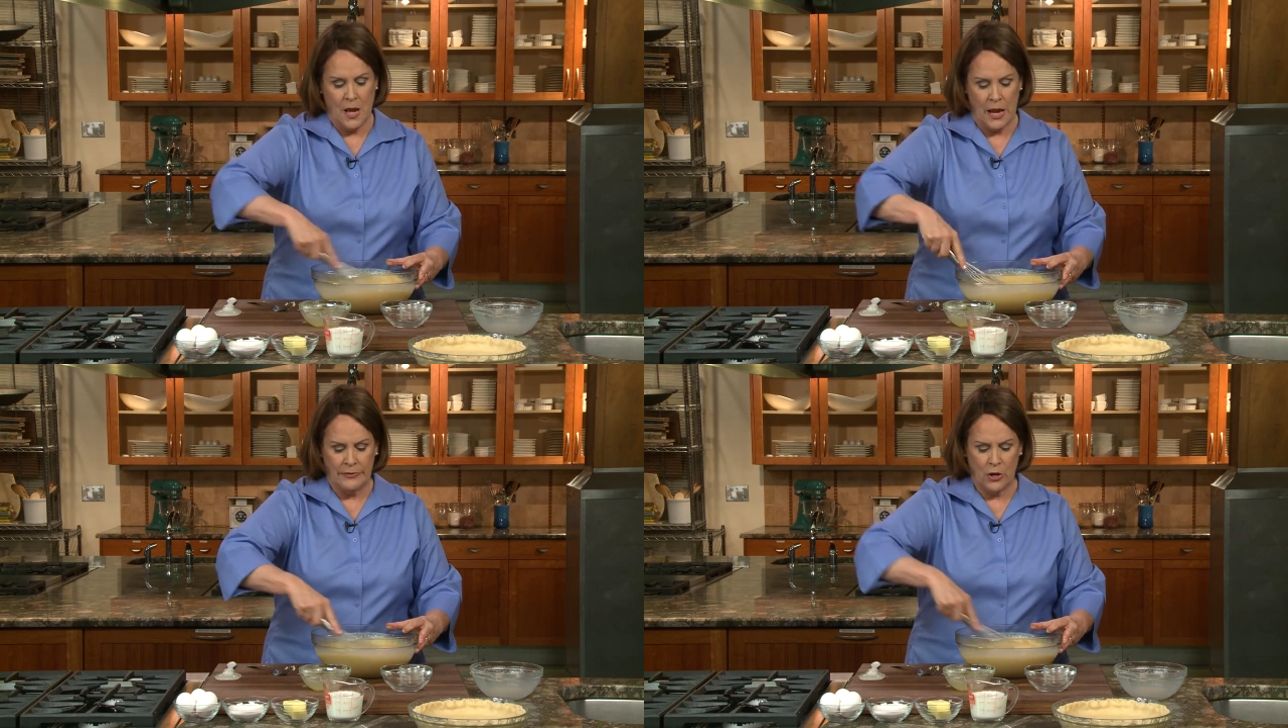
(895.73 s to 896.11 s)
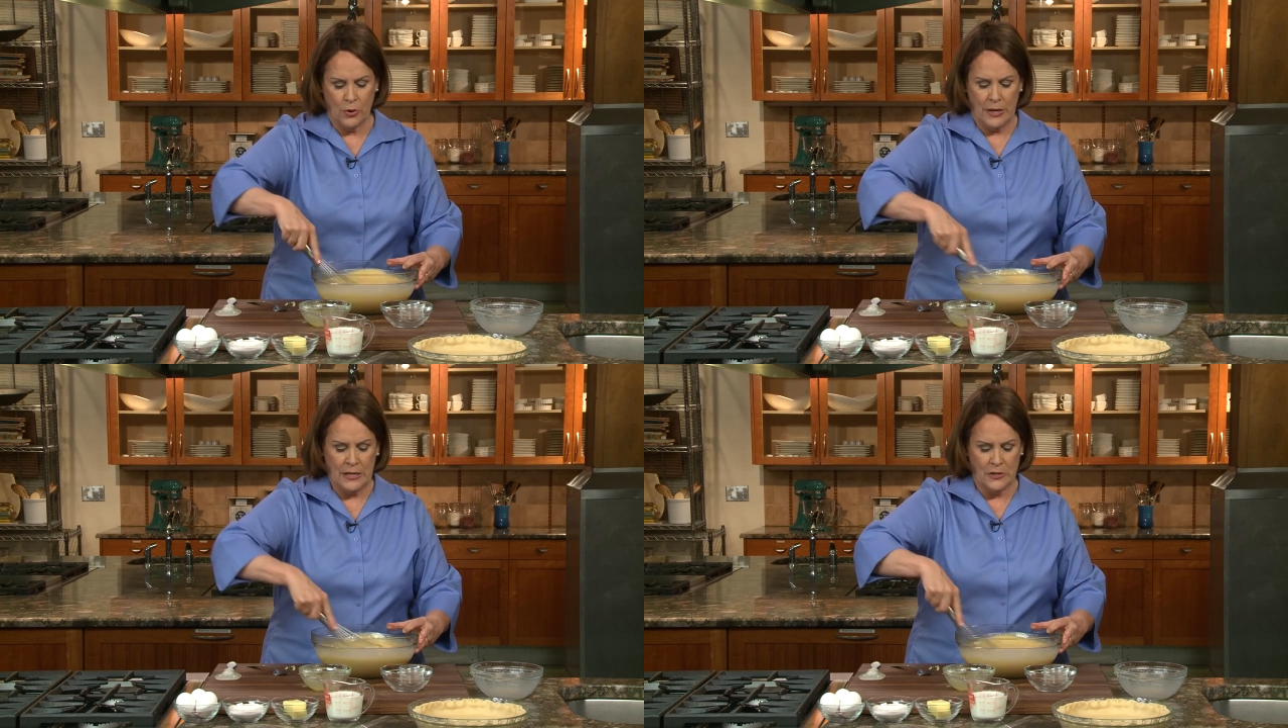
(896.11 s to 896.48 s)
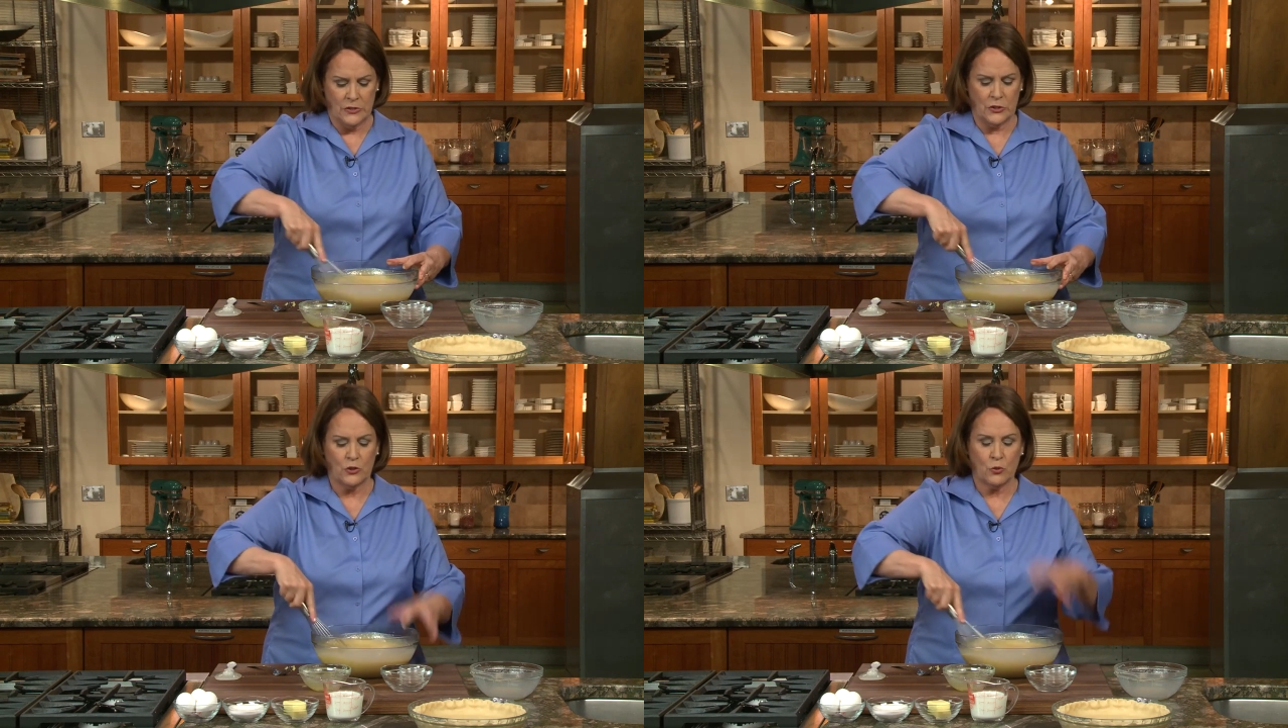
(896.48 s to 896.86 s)
And there
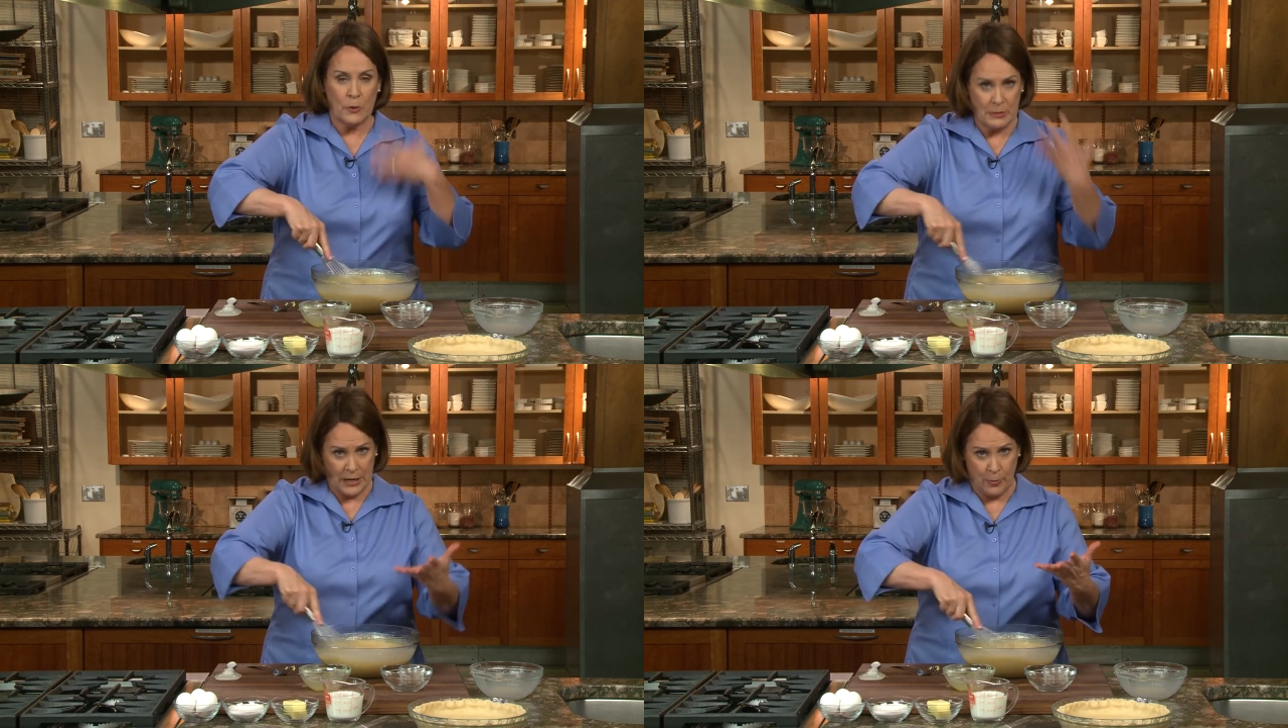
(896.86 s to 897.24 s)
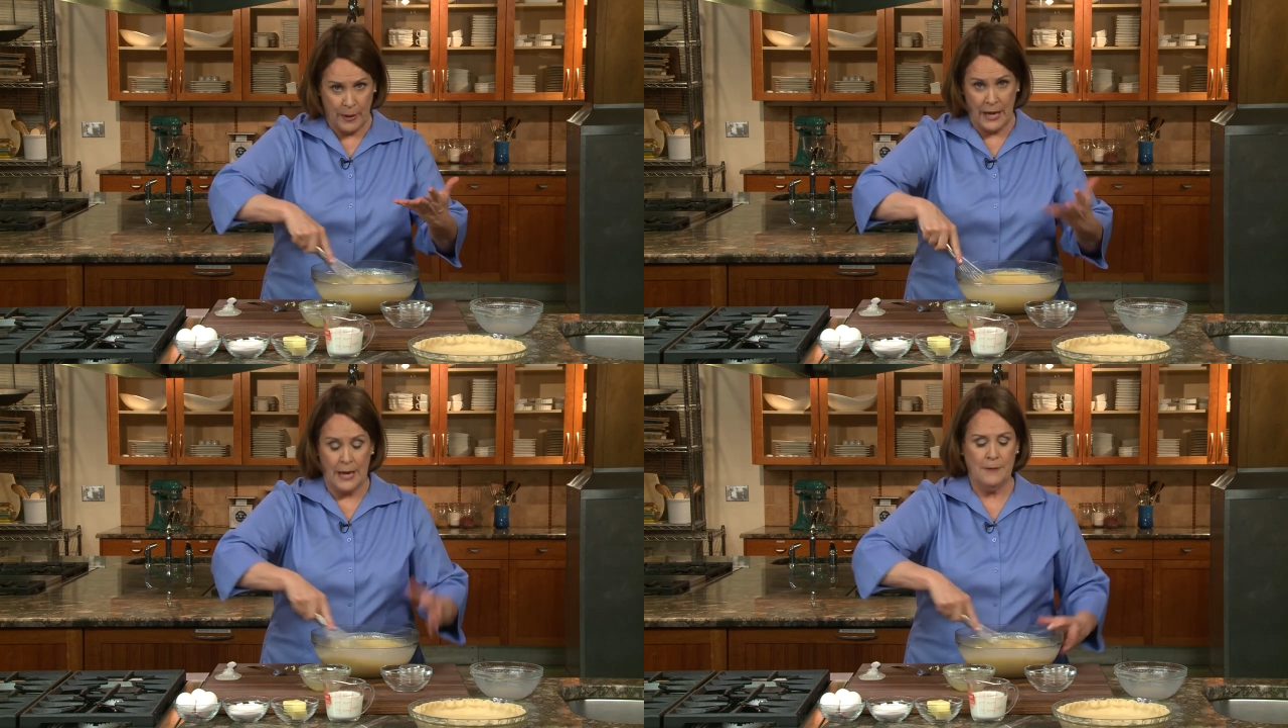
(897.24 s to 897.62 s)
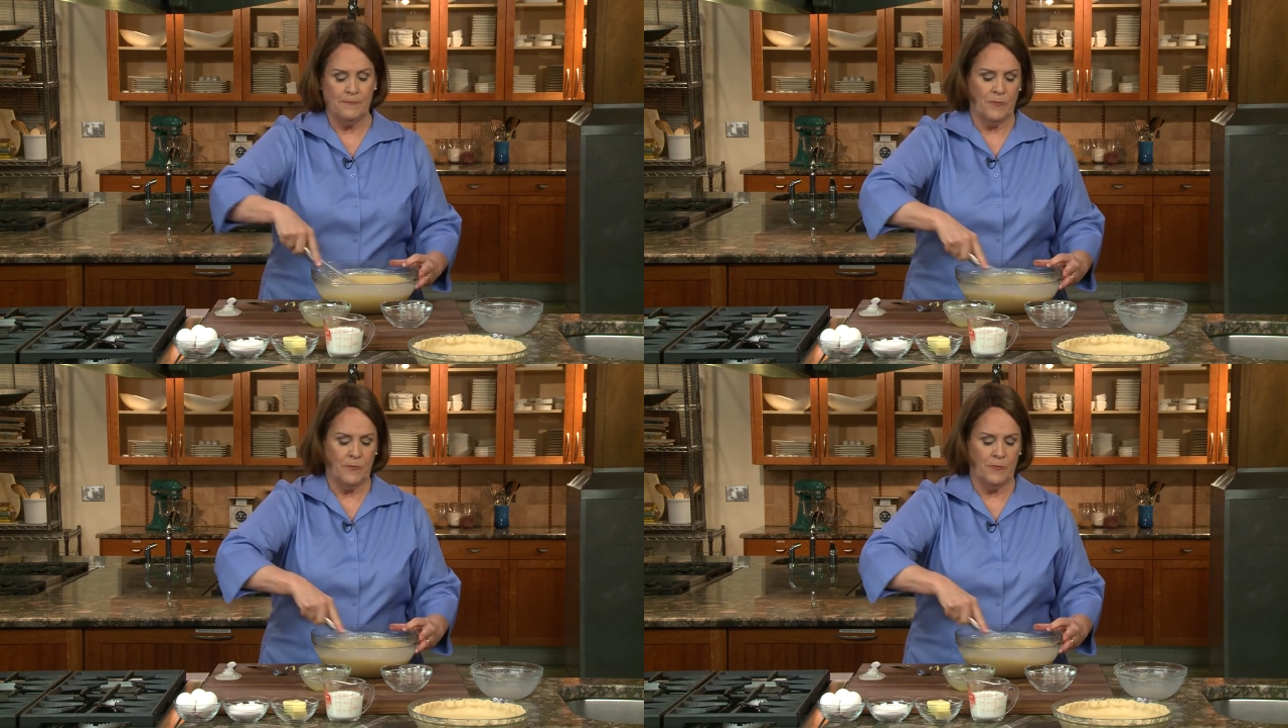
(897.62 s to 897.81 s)
is sweet potato pie,